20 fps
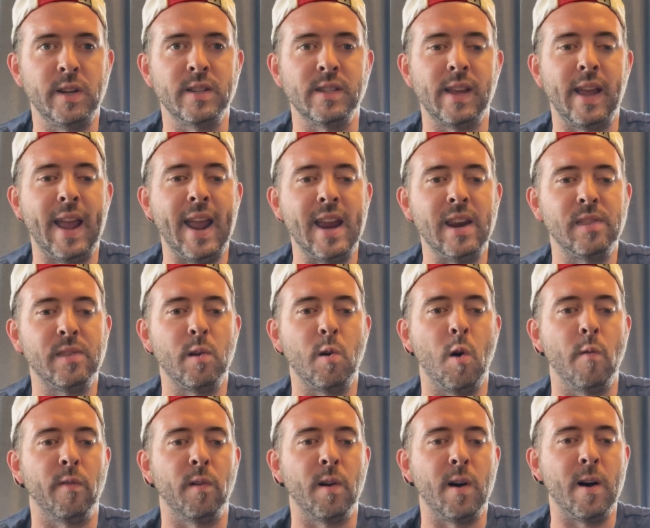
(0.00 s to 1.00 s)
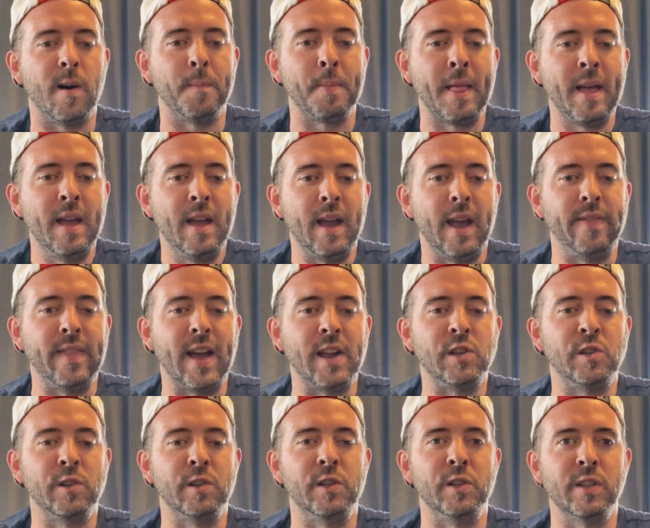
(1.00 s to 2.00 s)
is 8th overall, and that
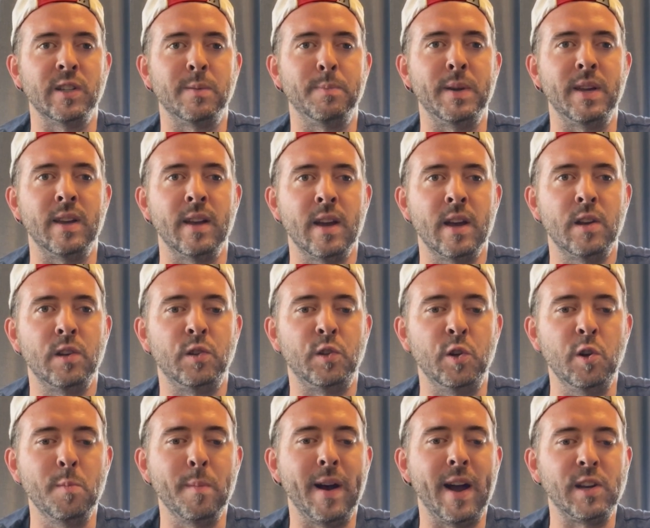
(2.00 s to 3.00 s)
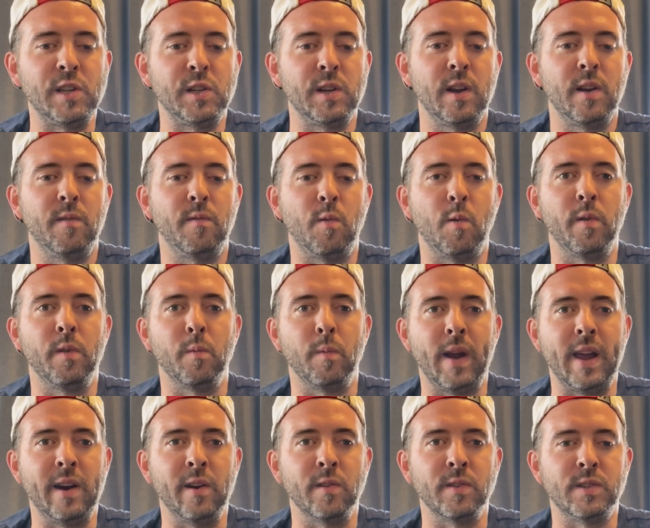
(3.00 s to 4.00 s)
should just be too much for the
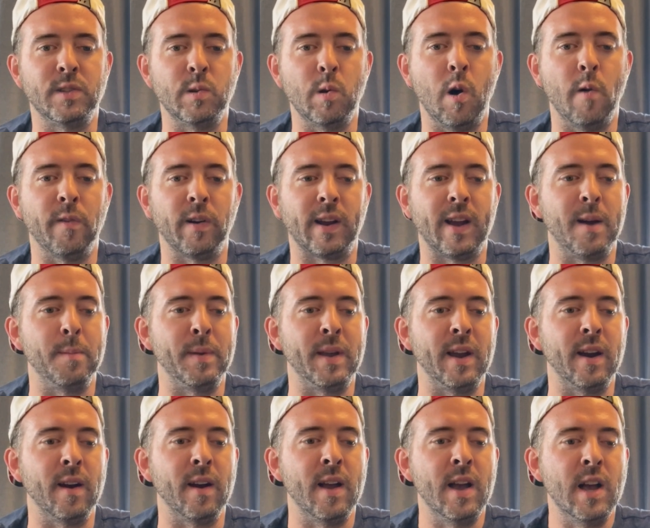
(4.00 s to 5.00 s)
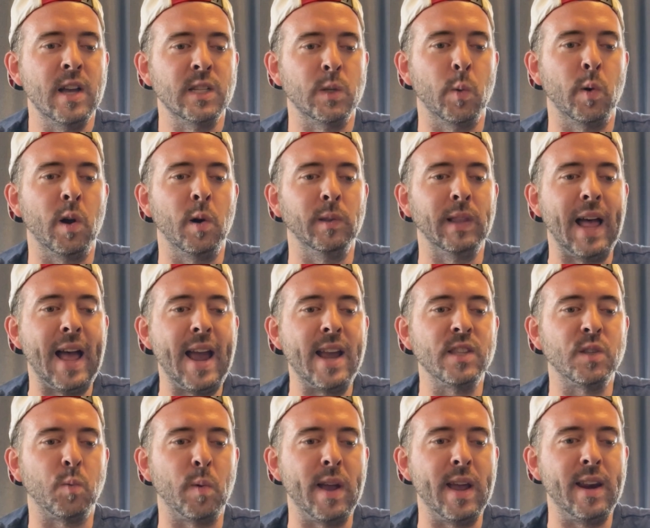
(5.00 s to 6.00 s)
Raiders to overcome here. So we'll go
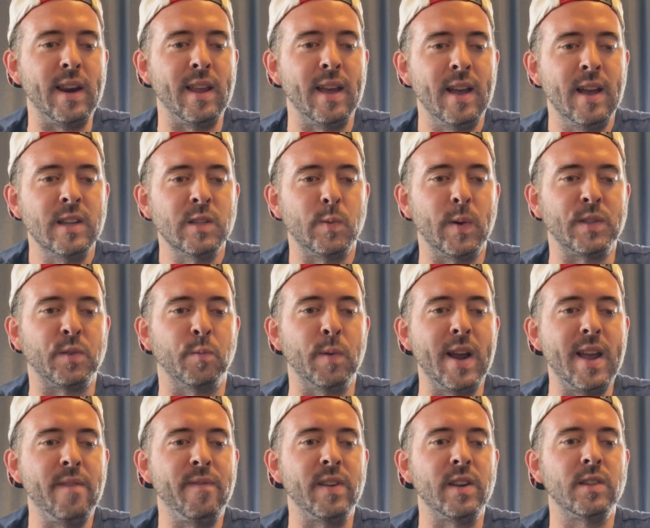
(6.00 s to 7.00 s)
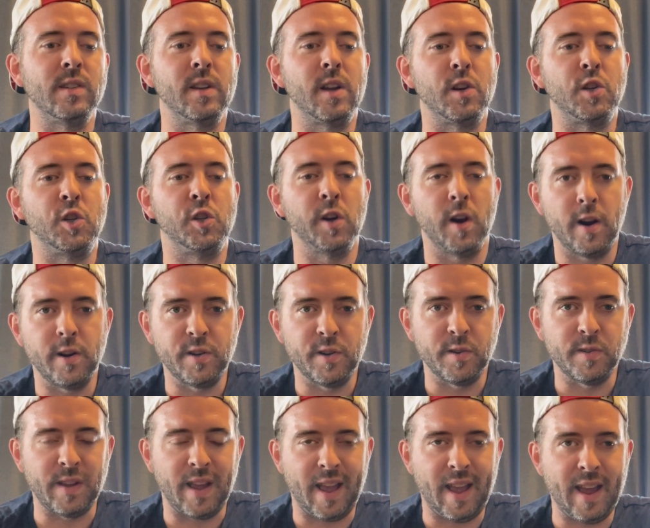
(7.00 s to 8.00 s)
Lions win. So that's Ravens,
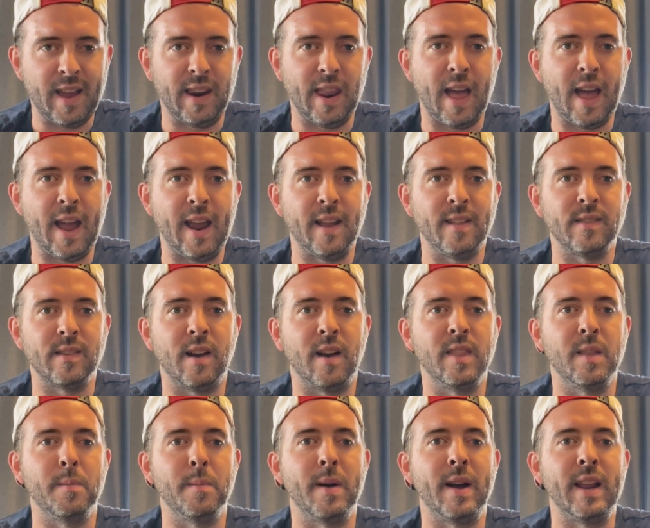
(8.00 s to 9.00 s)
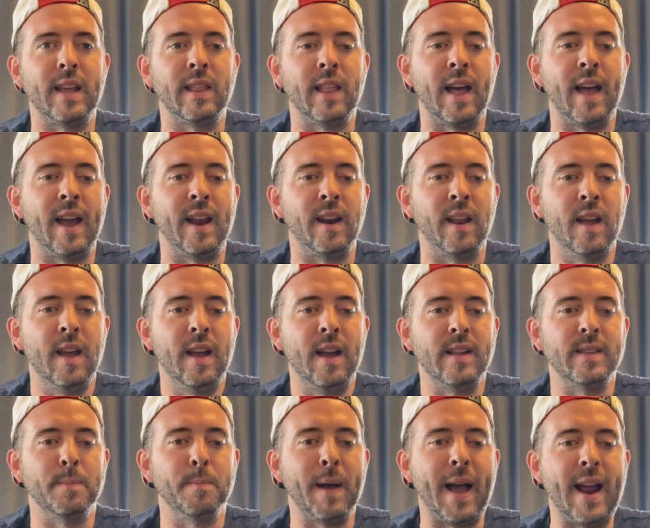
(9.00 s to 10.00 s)
Chargers, and Lions on the money line.
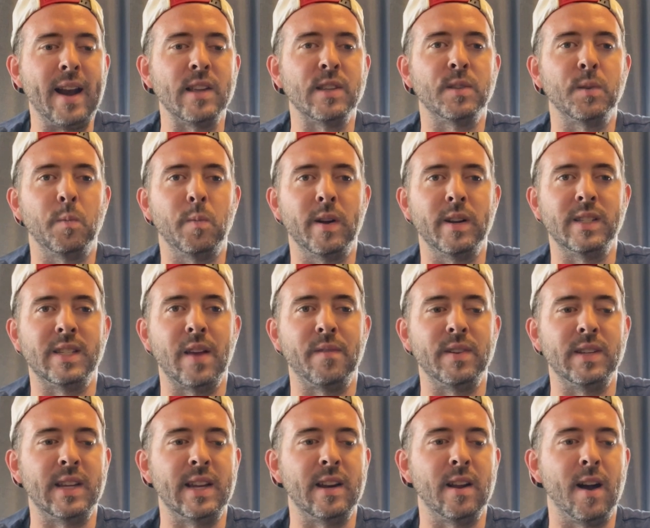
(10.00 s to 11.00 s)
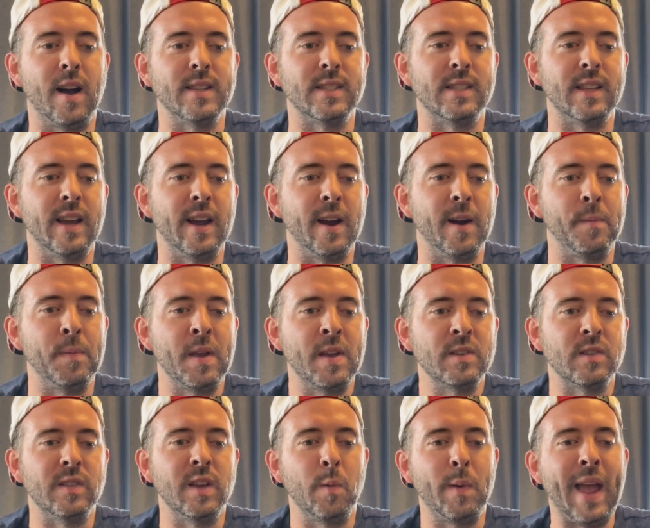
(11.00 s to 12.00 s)
It's minus 117 odds there.
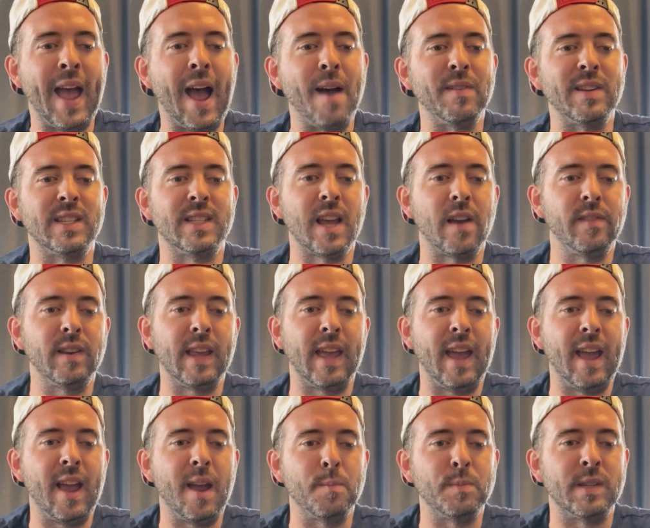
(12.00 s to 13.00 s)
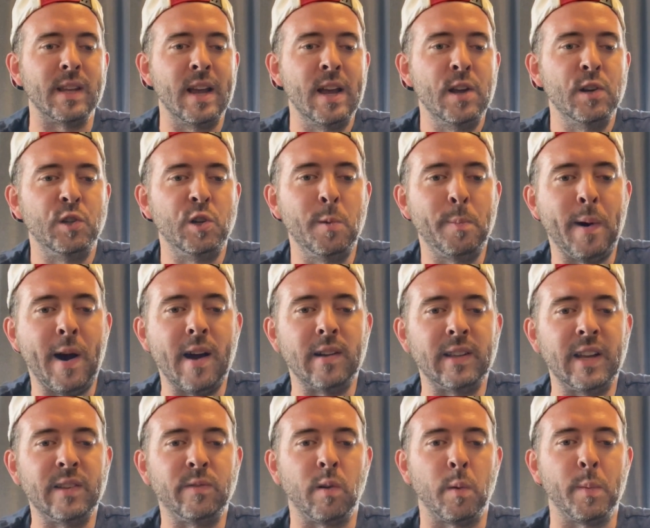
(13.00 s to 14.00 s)
So there we have it, 7 games, 2
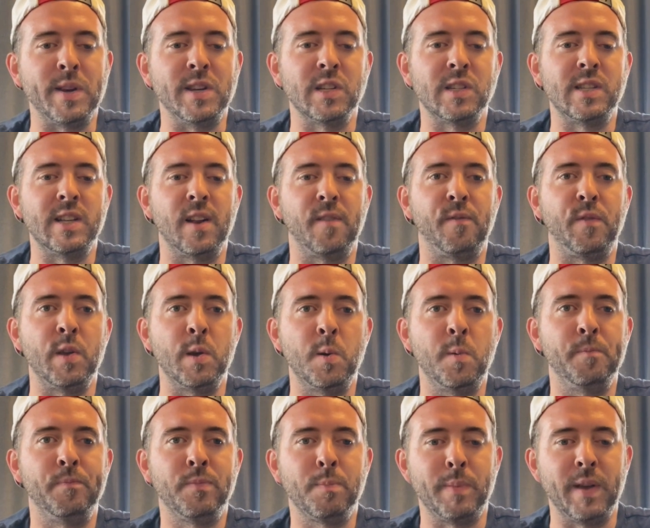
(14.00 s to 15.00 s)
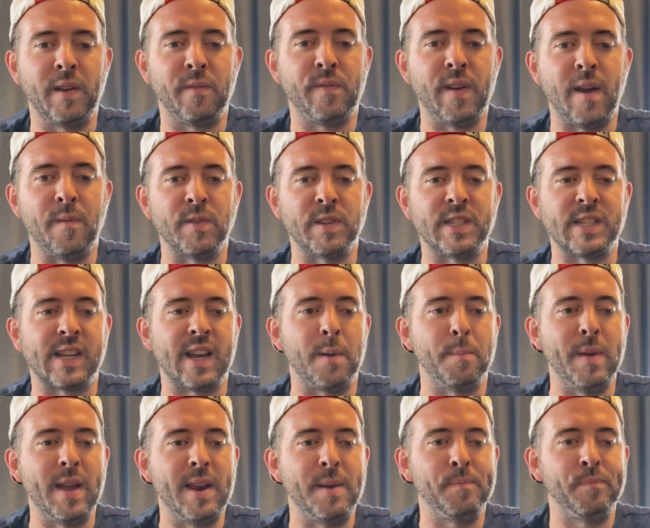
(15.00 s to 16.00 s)
parlays where we just need a few big favorites to come
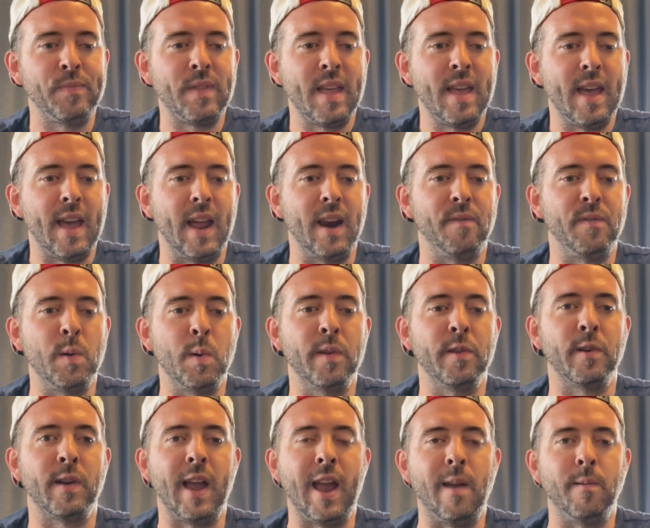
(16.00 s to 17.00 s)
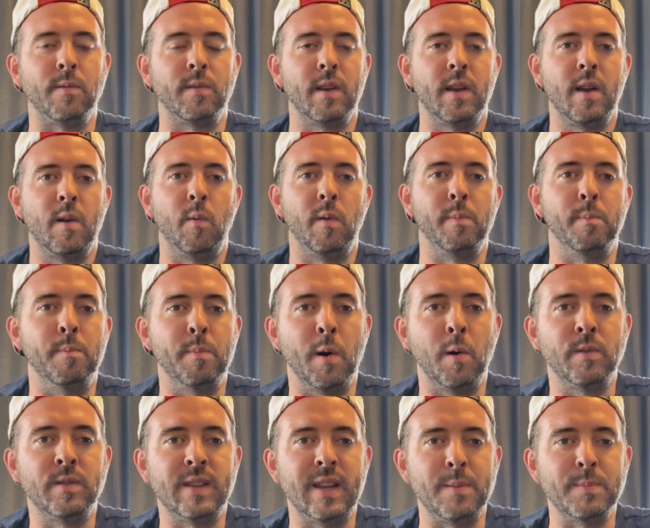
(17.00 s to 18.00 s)
in, and a few other games with
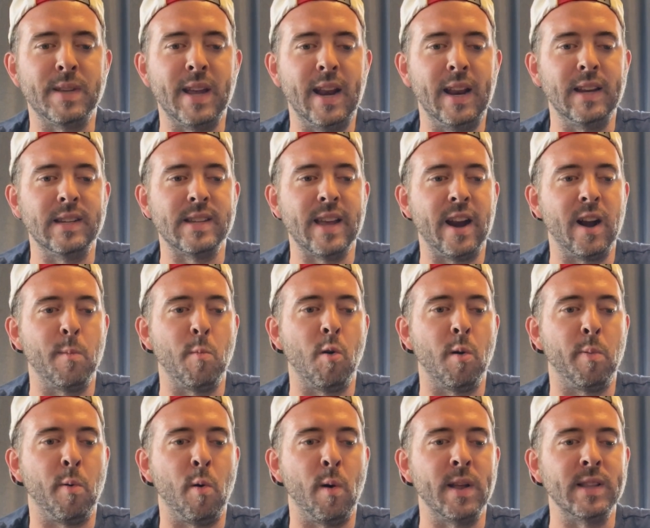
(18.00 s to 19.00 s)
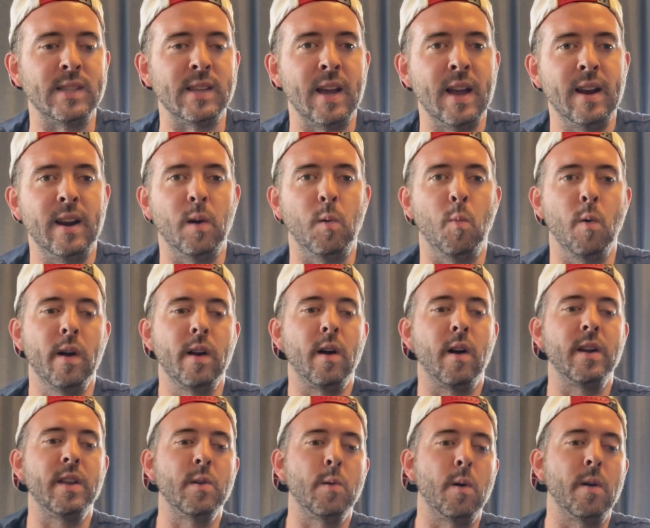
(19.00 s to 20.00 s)
both teams hitting 10 or more points. Now, what
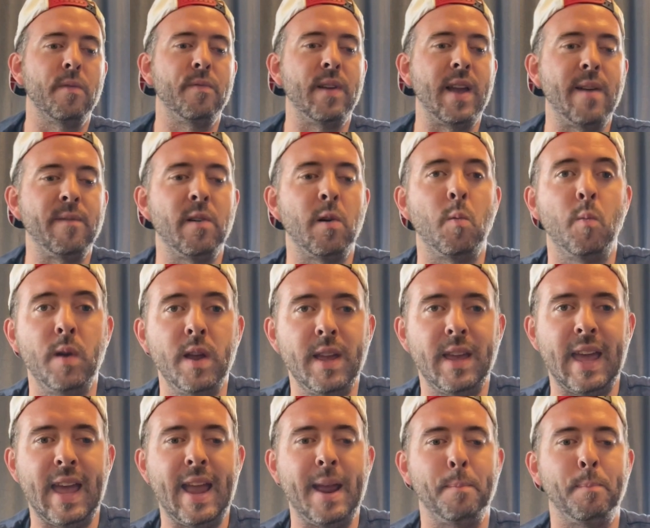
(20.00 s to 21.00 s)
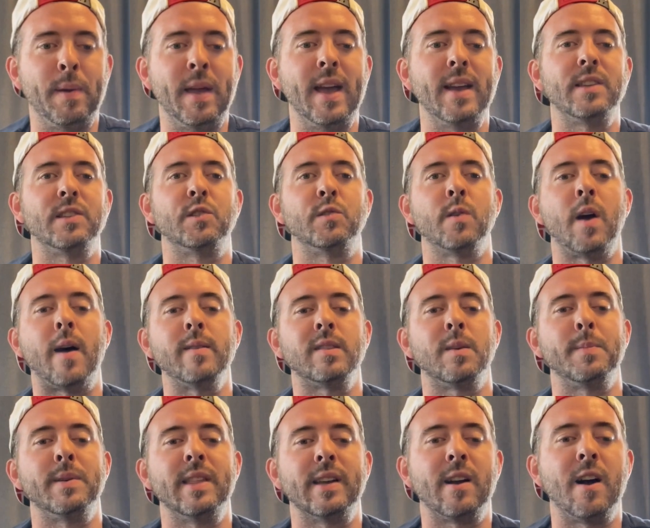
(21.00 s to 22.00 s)
are your favorite Week 8 picks? Drop
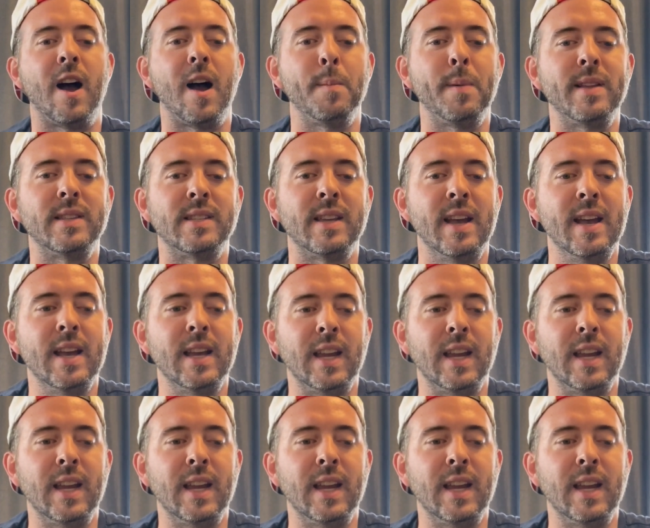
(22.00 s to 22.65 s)
them in the comments.